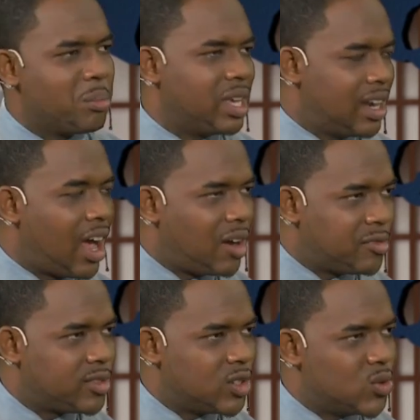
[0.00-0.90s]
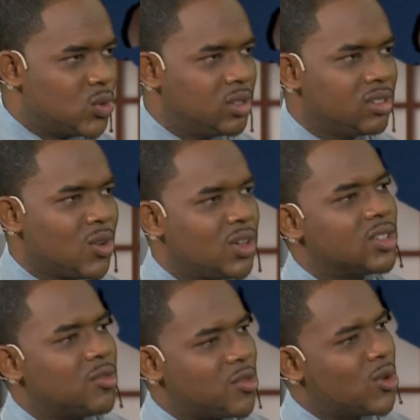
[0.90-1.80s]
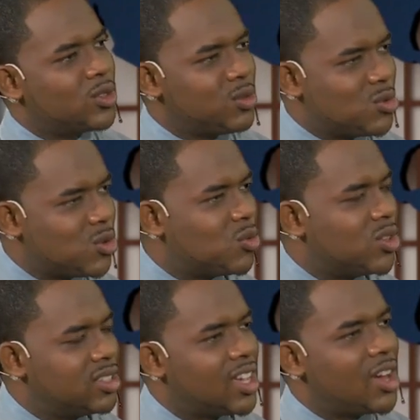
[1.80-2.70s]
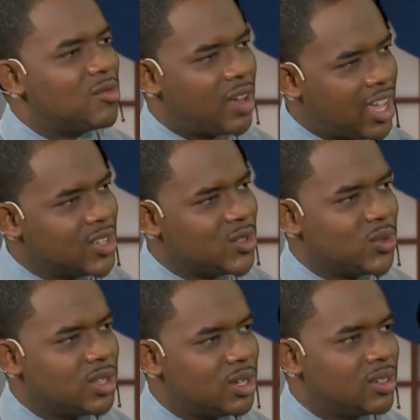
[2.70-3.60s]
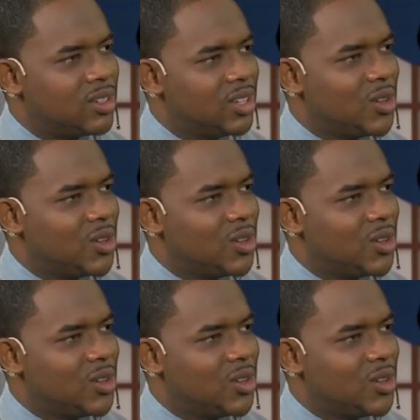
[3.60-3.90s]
mid-afternoon, because of course we wouldn't want to advise you to